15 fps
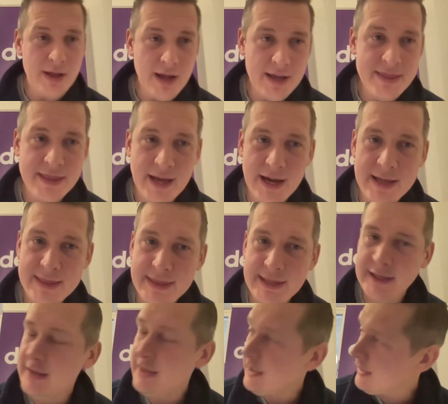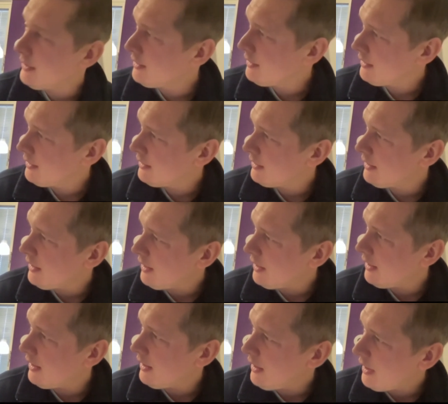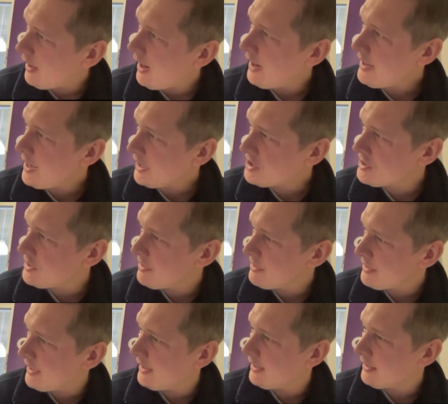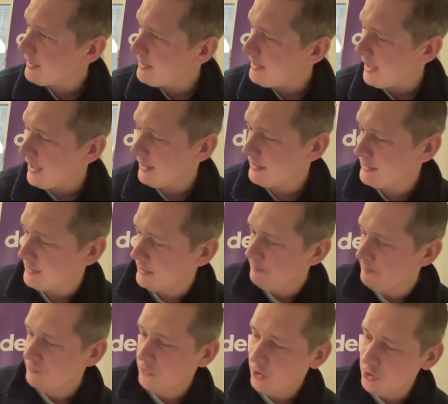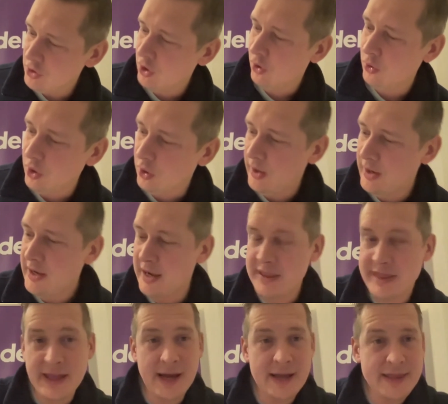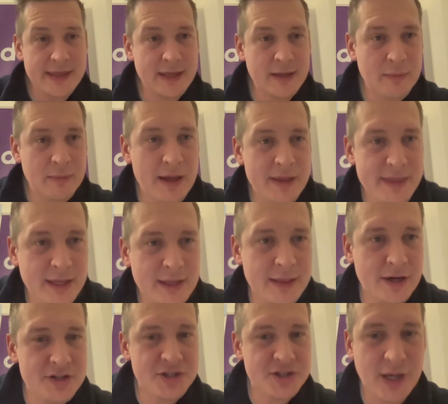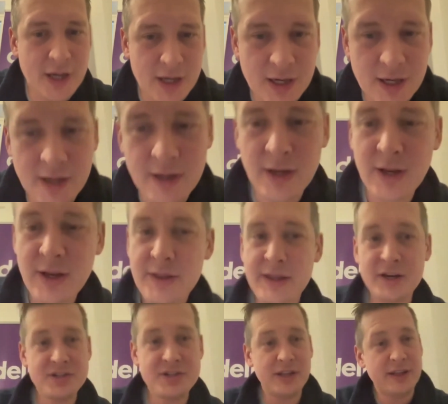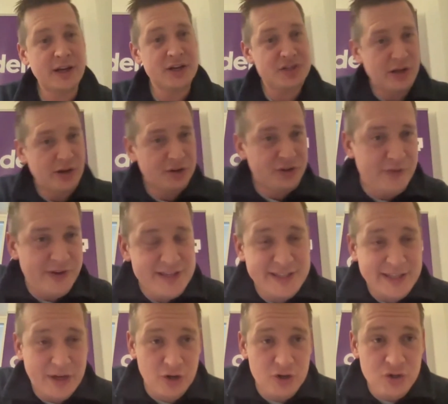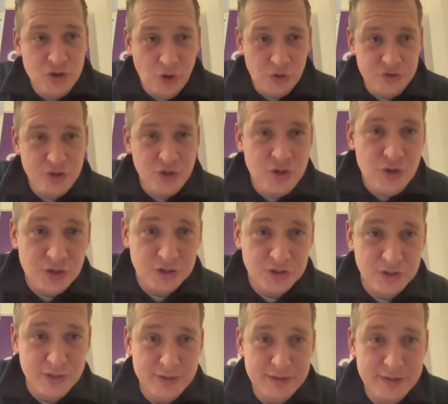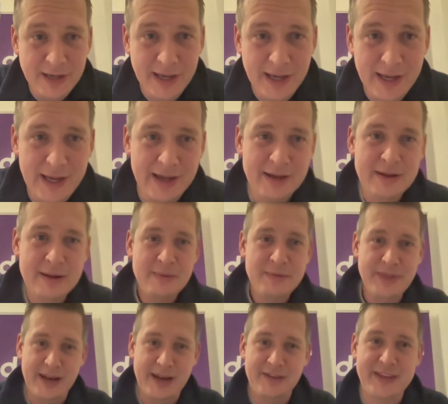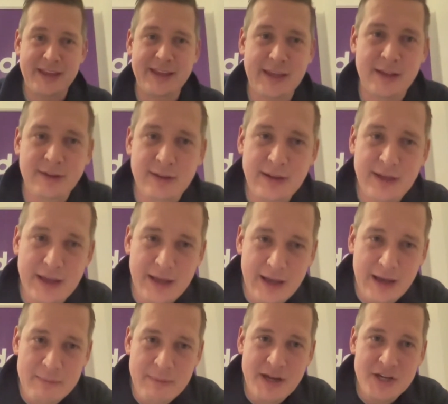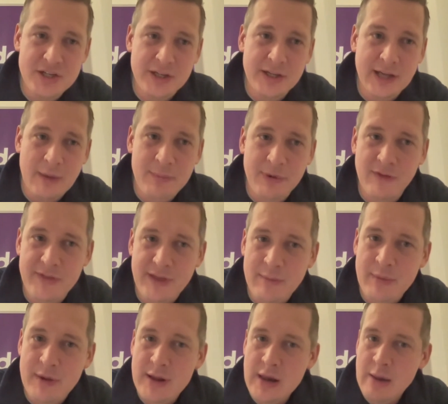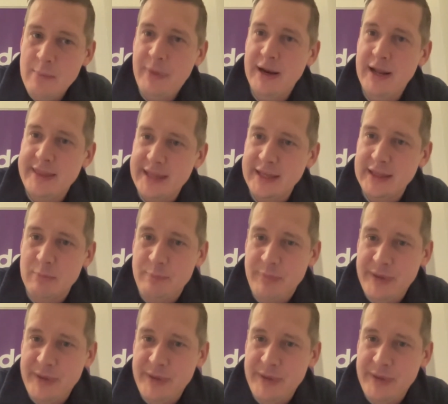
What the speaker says: I think, I actually think that, no, I think there's a lot of risks that are not good that I've taken. I mentioned a couple of them, but I think the